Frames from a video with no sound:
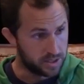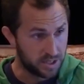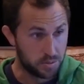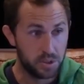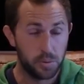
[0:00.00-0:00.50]

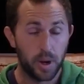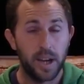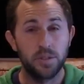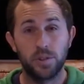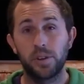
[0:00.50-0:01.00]
That's really what
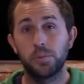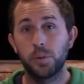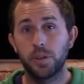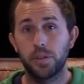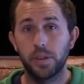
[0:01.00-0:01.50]
I started
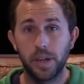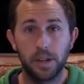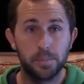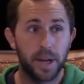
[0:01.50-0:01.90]
with um,